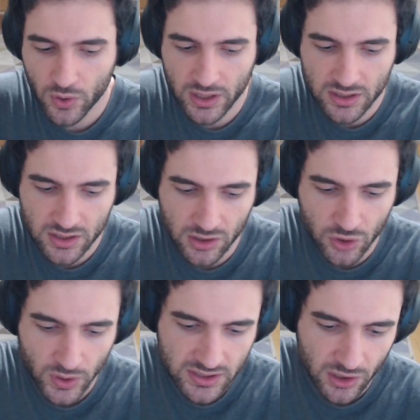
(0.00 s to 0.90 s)
And,
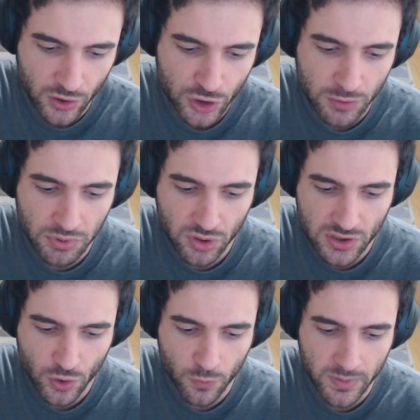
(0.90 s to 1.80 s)
I still contribute to
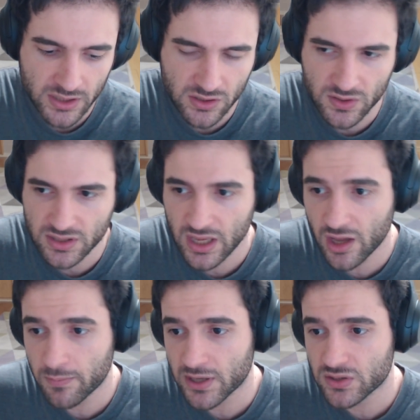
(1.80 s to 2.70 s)
this codebase to this day
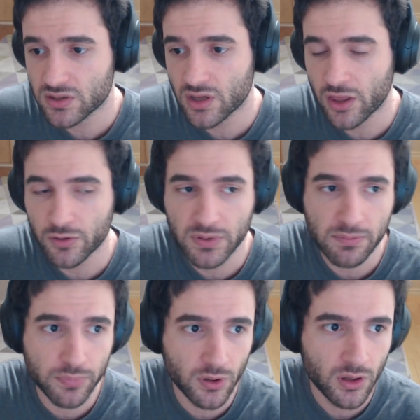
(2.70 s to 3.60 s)
amongst other
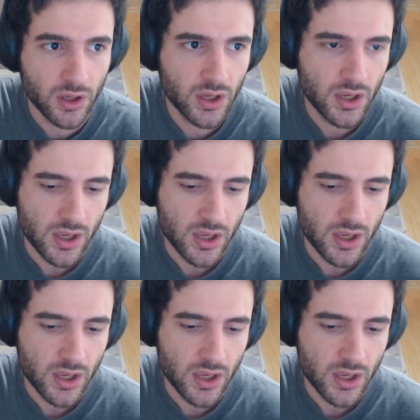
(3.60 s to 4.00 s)
people.